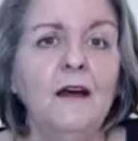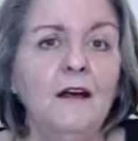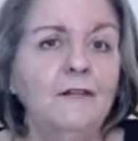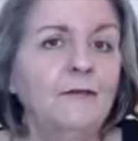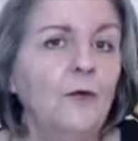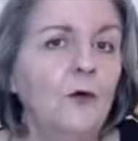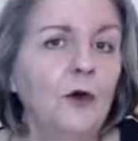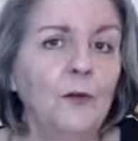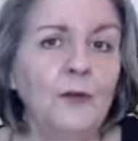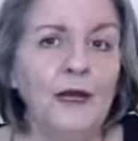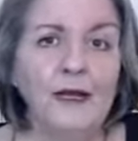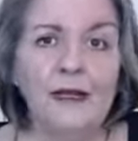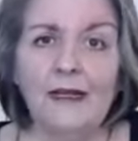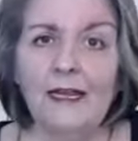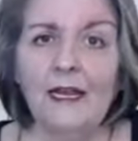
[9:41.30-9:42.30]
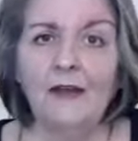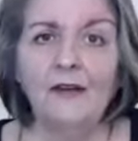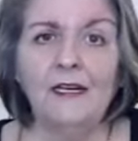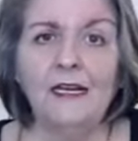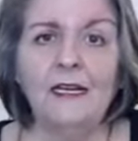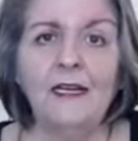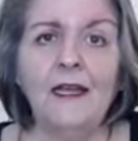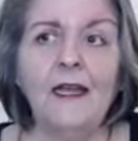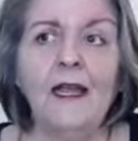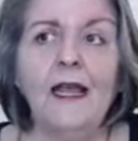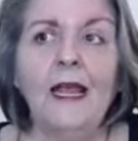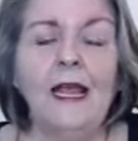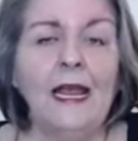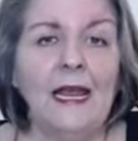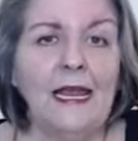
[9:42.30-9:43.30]
for my accounting,
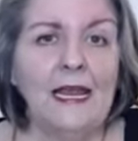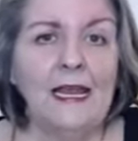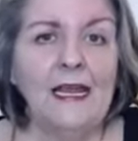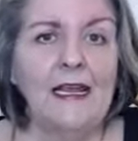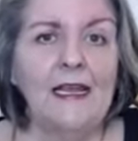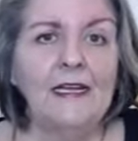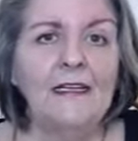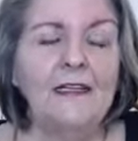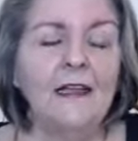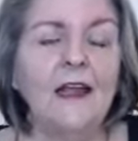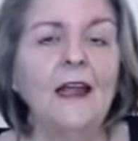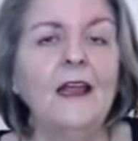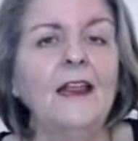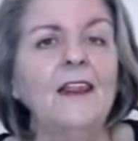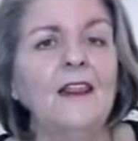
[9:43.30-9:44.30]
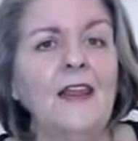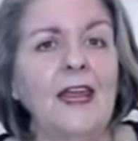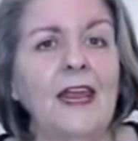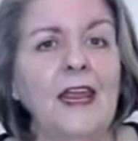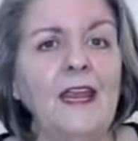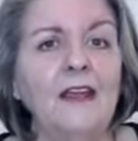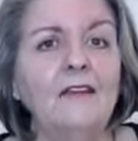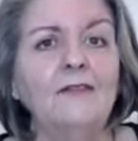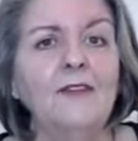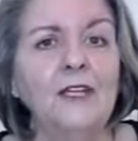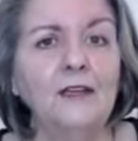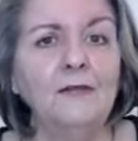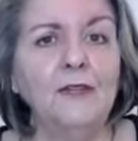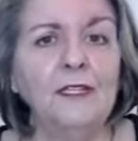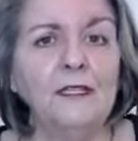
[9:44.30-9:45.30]
and they have
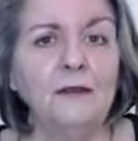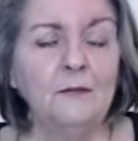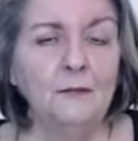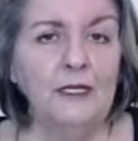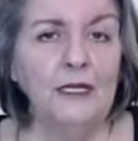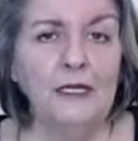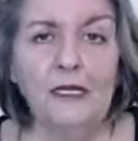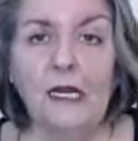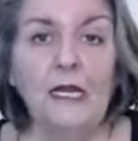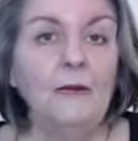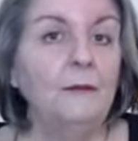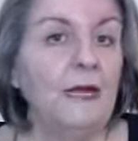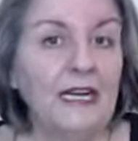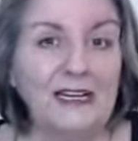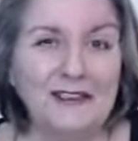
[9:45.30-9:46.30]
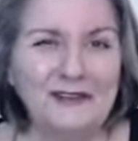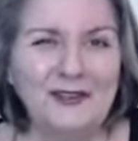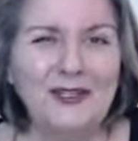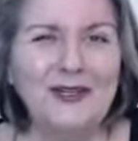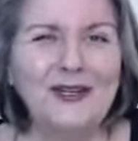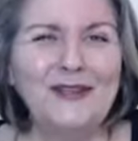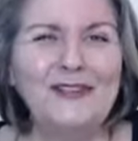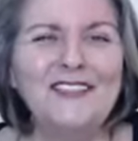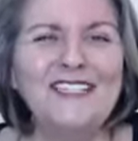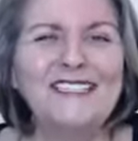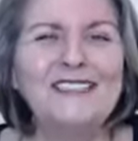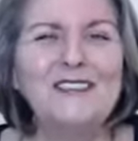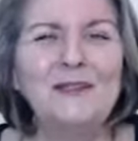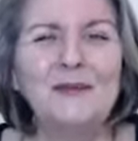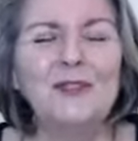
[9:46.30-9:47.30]
given me and many of their other
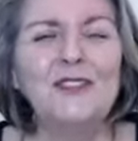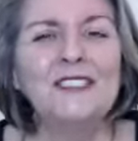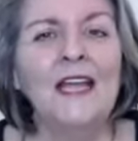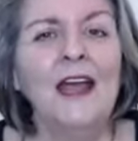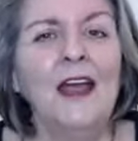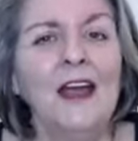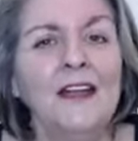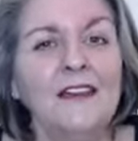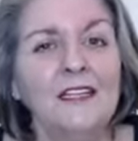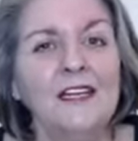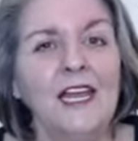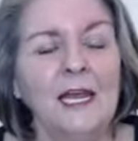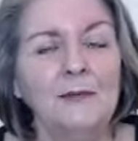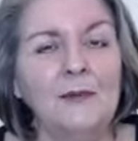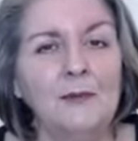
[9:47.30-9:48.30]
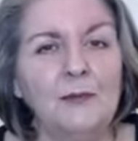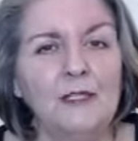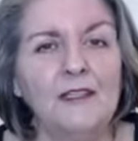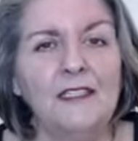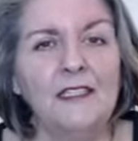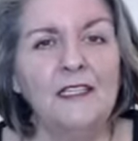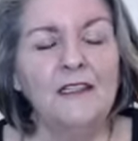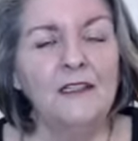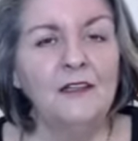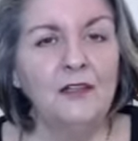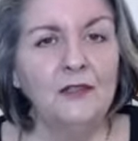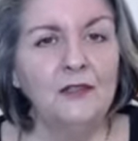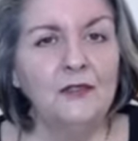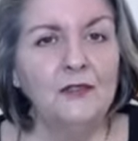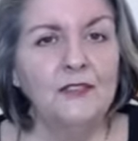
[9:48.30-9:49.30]
customers the capability to
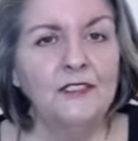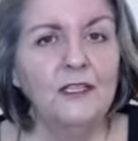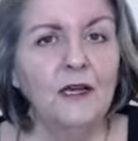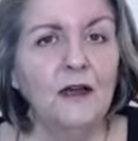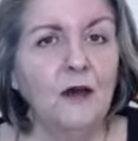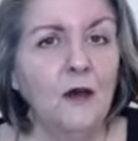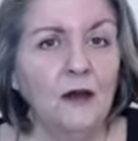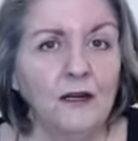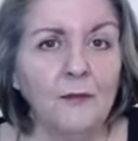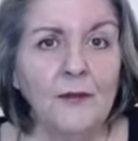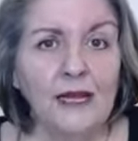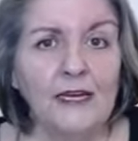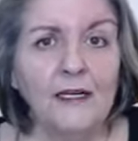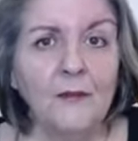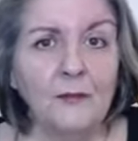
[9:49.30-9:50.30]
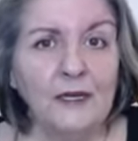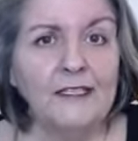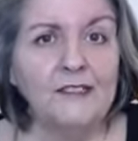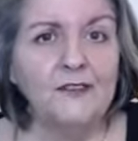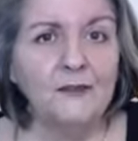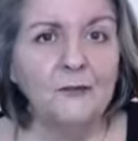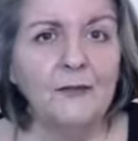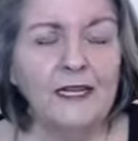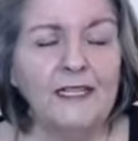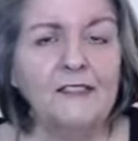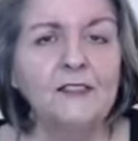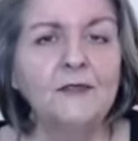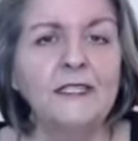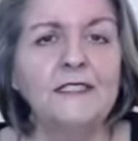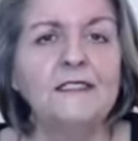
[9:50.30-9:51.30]
use automatic bank
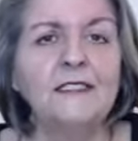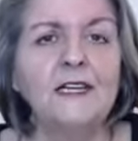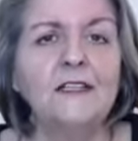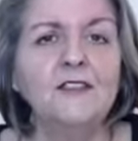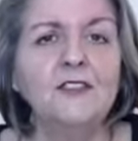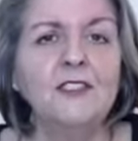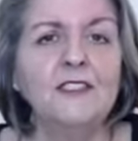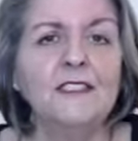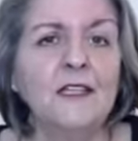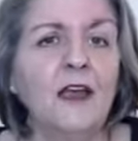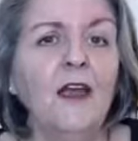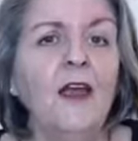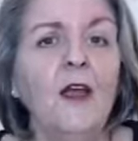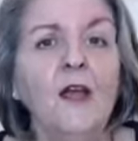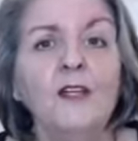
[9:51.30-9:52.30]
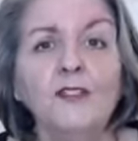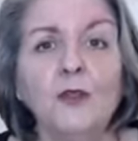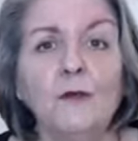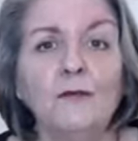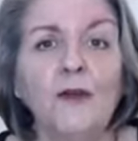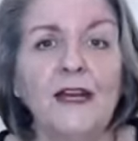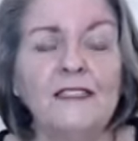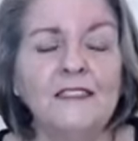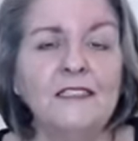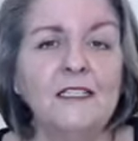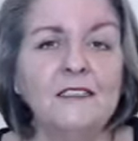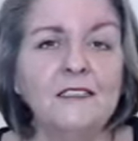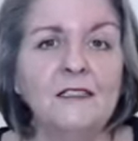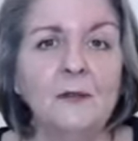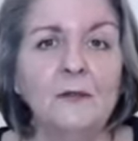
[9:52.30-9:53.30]
transactions. So if I send
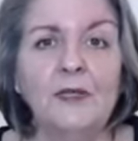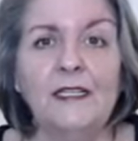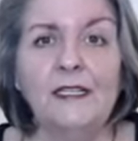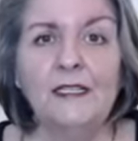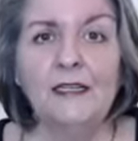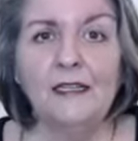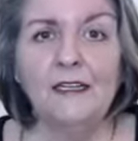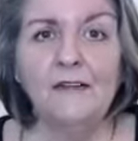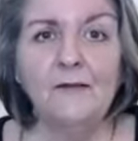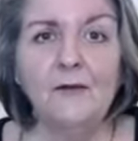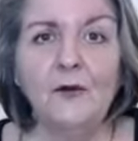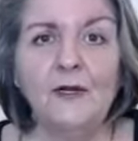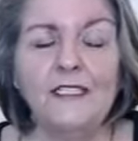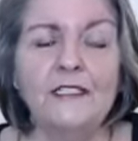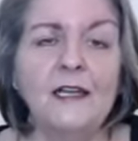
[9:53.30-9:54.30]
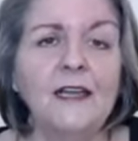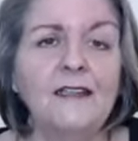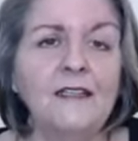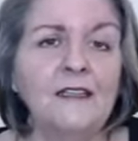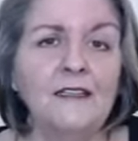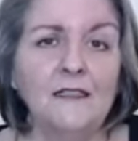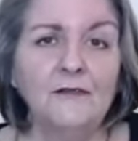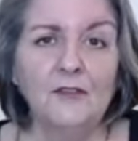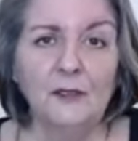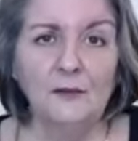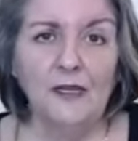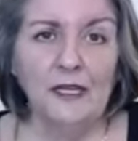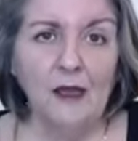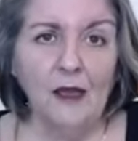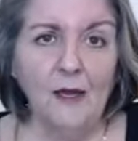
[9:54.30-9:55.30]
somebody an invoice, I can give them
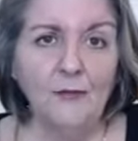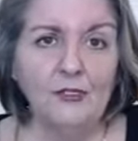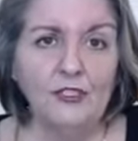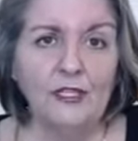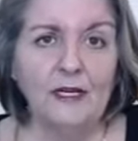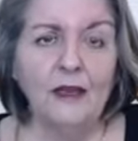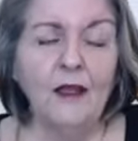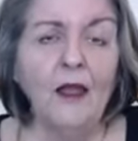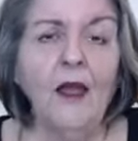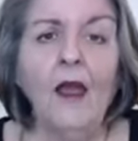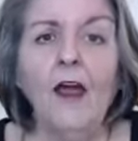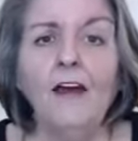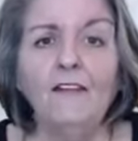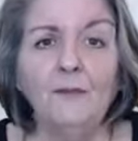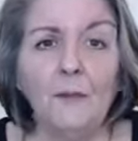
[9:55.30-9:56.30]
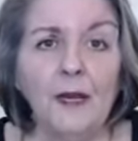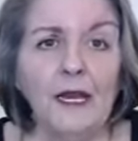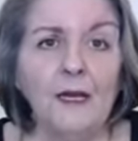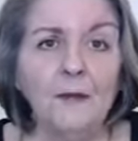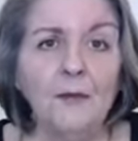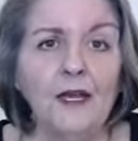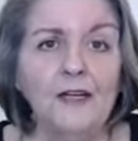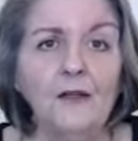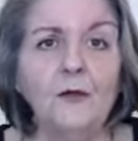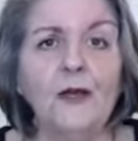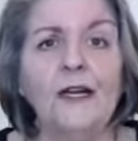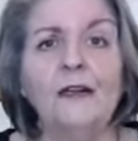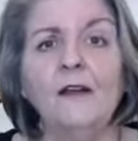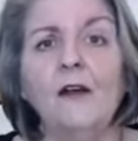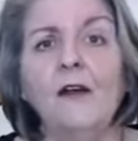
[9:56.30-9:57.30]
the option of paying by
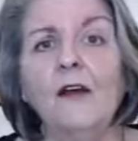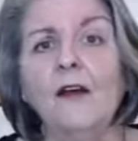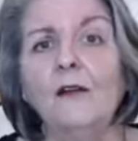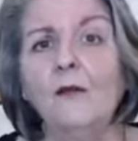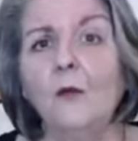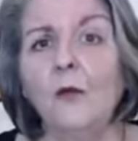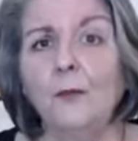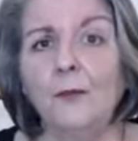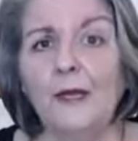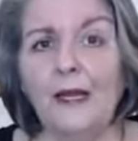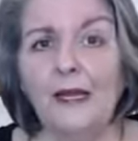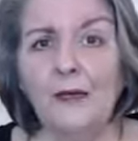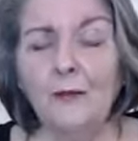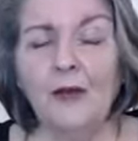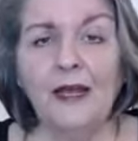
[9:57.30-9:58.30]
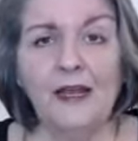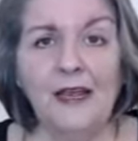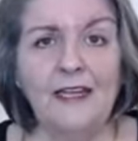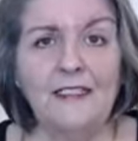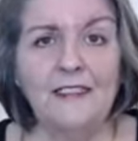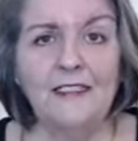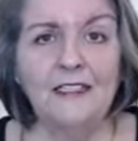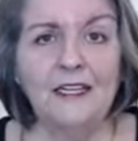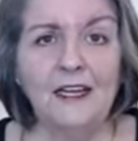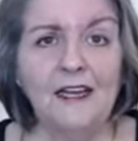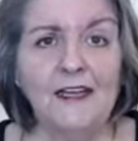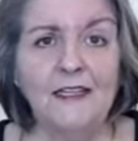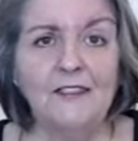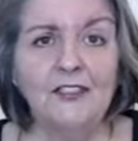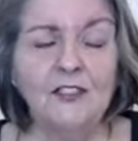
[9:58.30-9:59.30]
credit card or paying by
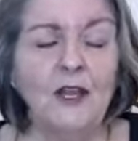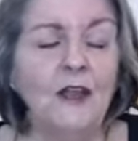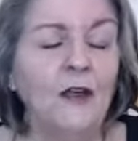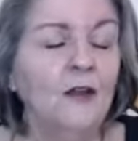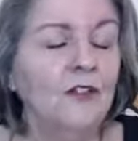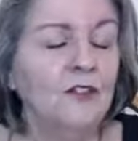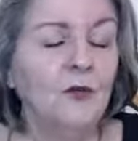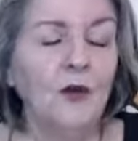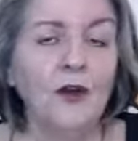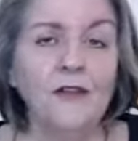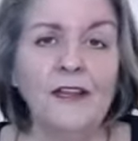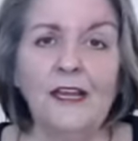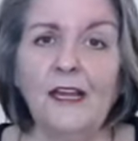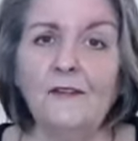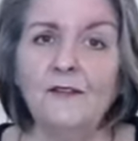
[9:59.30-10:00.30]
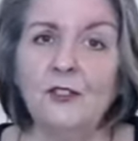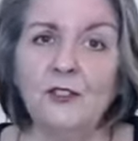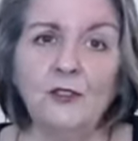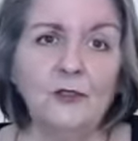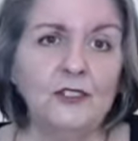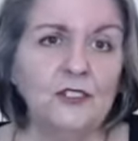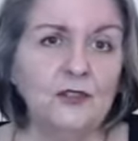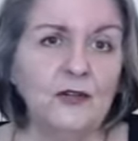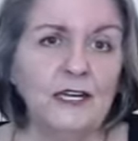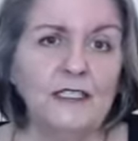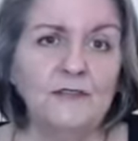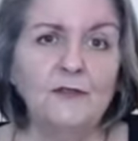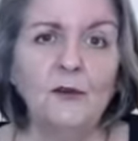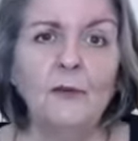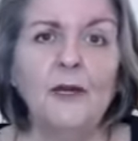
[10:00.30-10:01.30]
ACH. So all they have to do is
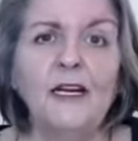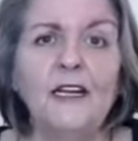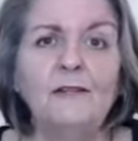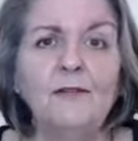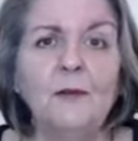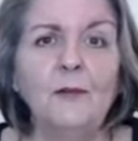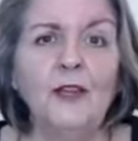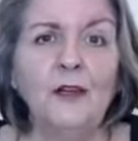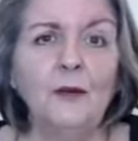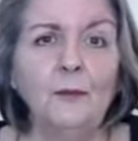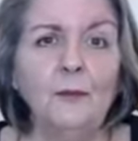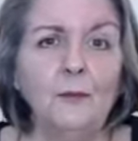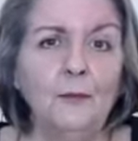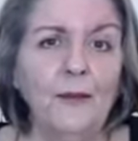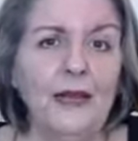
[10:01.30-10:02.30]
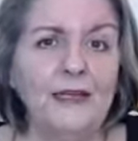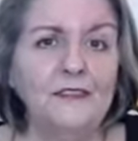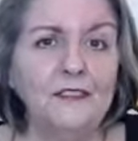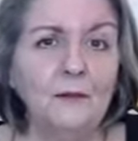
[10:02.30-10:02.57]
transfer money from their bank to